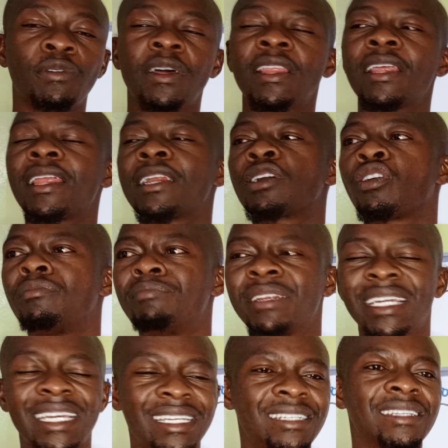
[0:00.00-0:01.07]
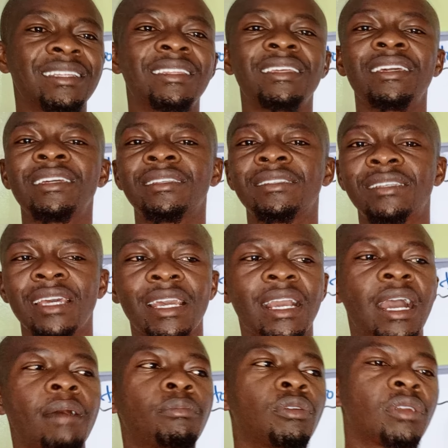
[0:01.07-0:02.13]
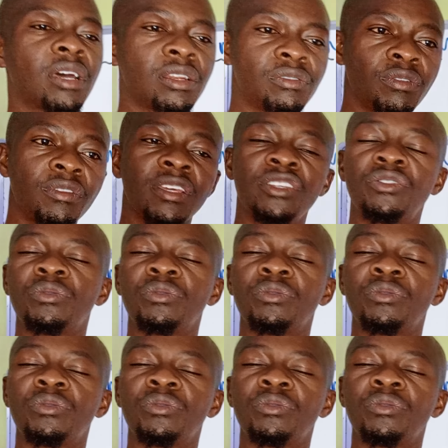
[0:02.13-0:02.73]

rather than complicating things, saying I'm gonna do this,